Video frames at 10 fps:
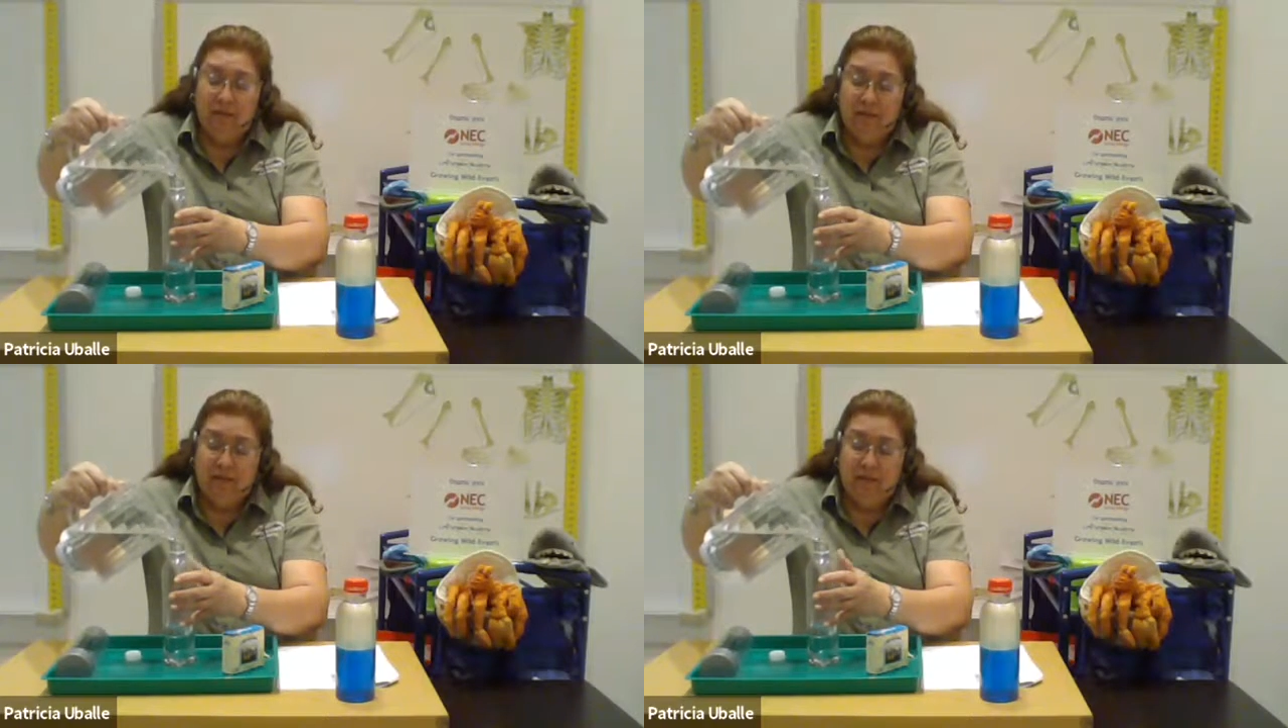
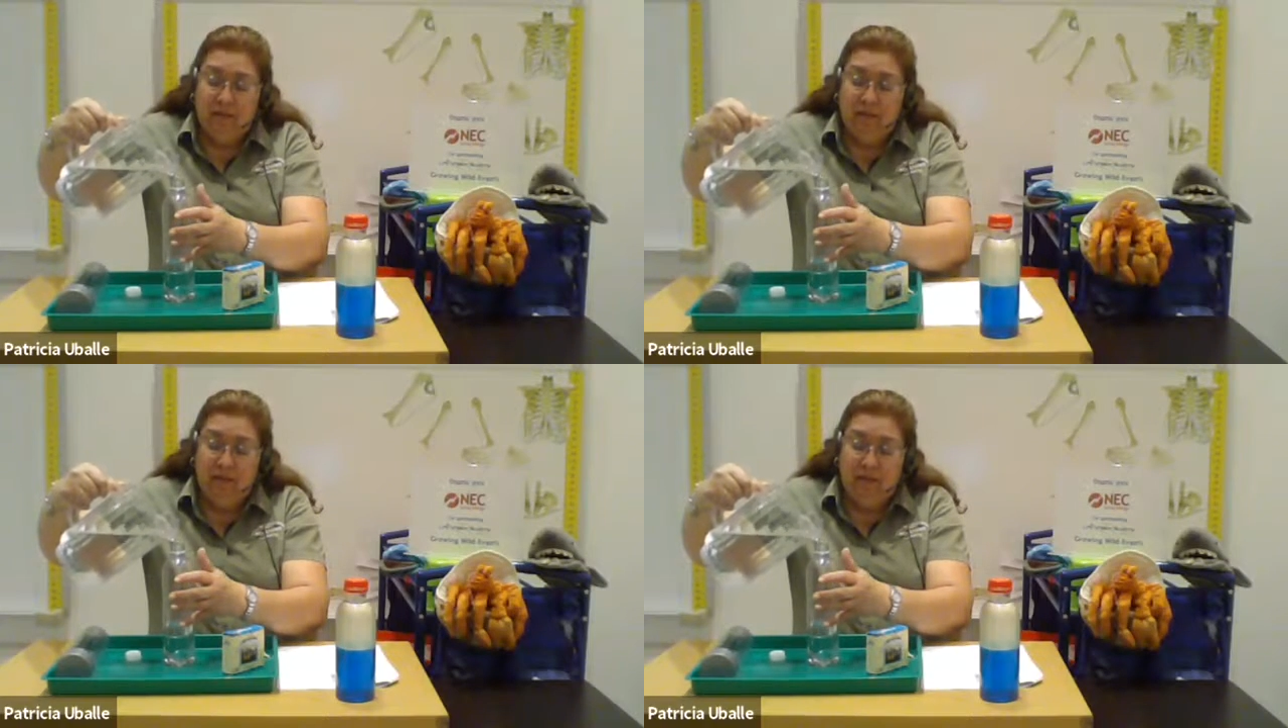
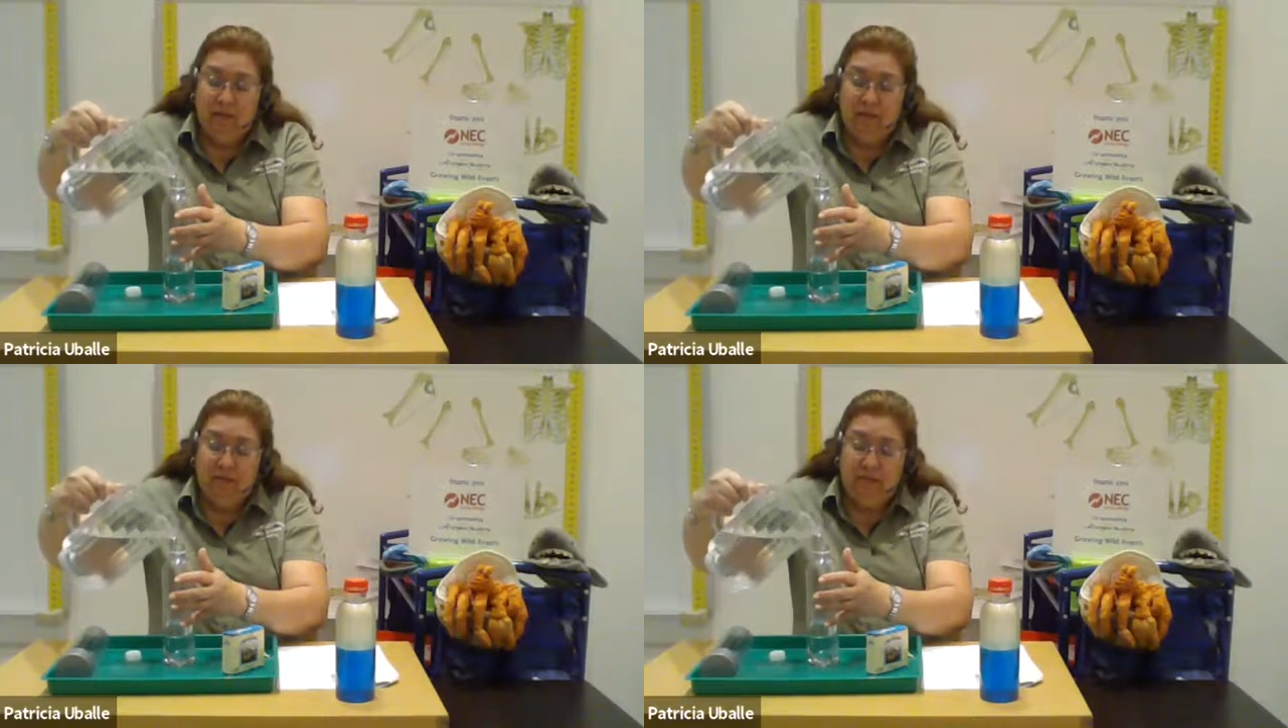
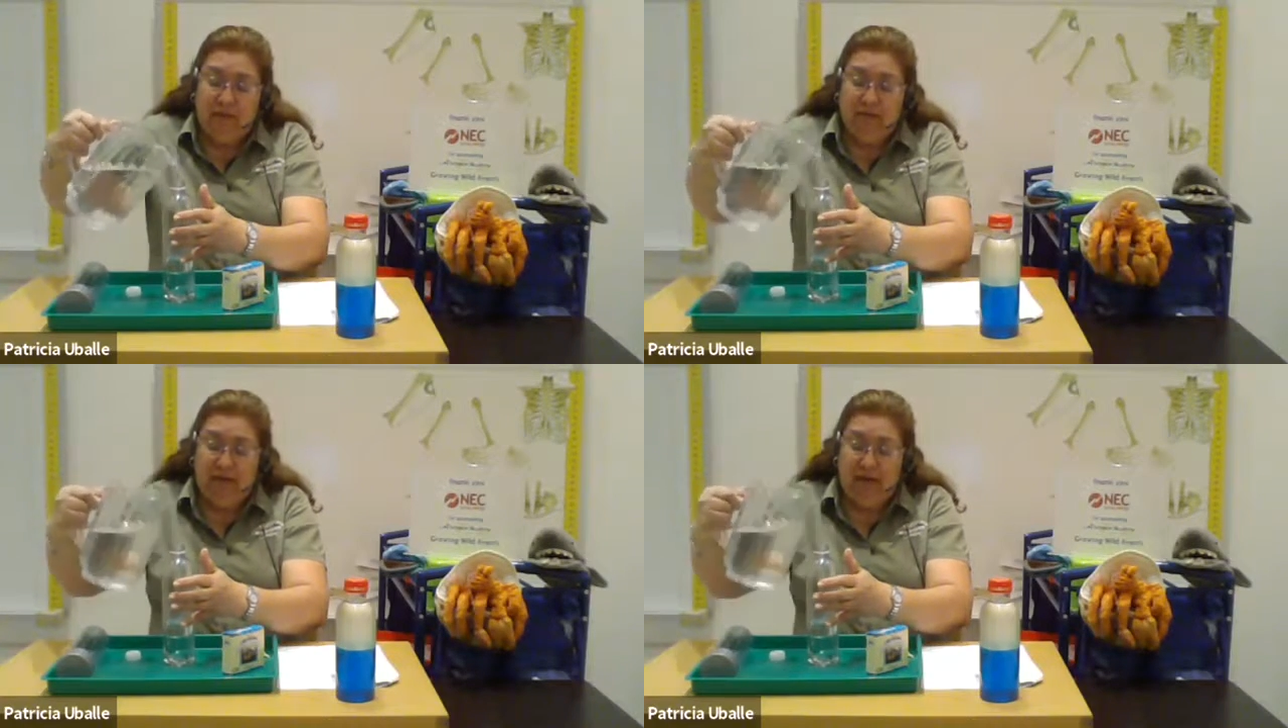About right